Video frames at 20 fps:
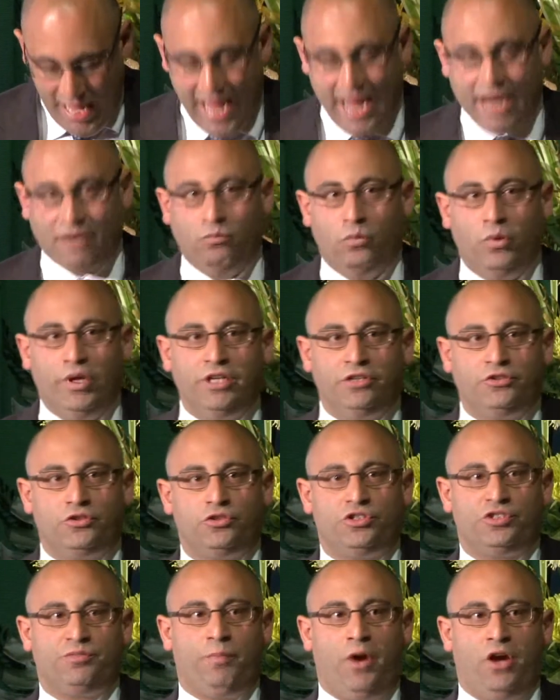And we
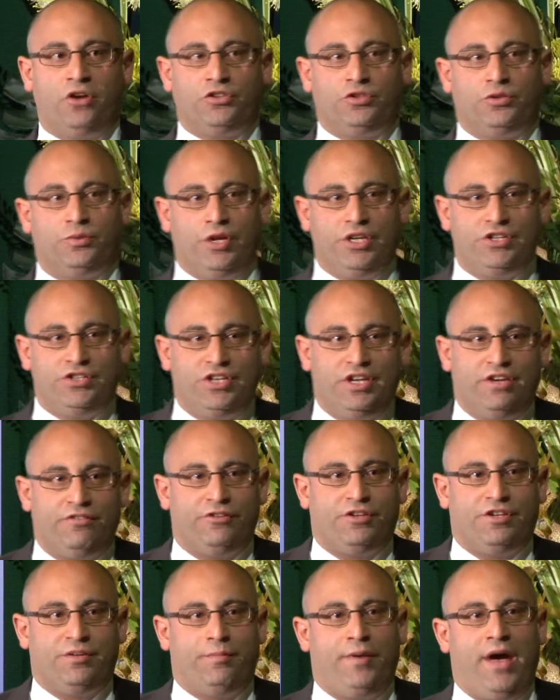spoke to each and
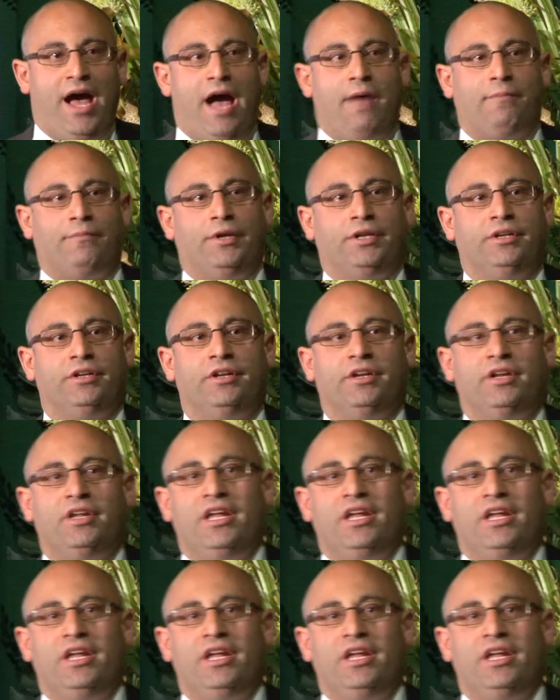every department